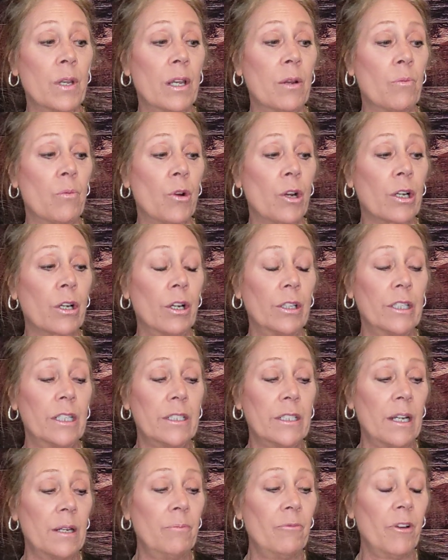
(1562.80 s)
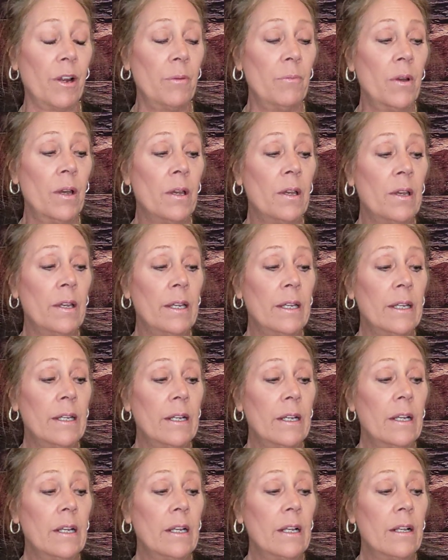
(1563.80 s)
we, we can work on the time frame.
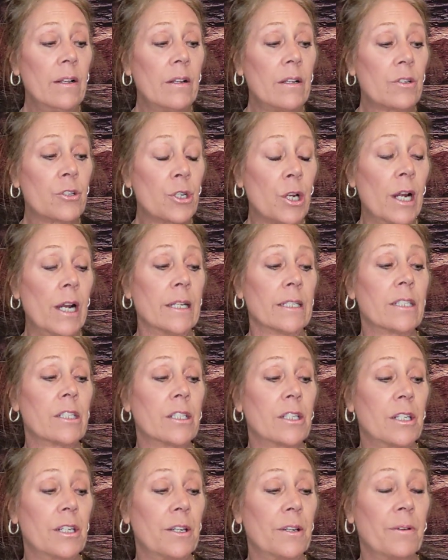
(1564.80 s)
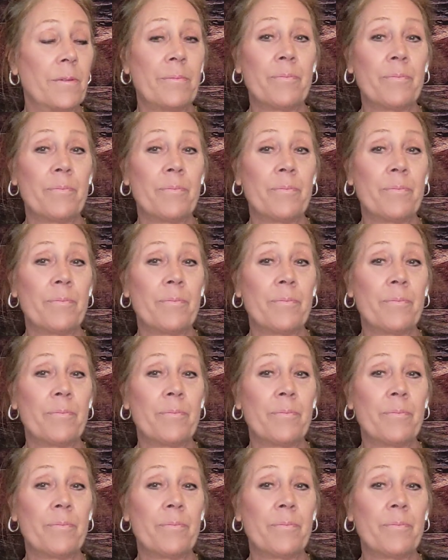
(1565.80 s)
Trust.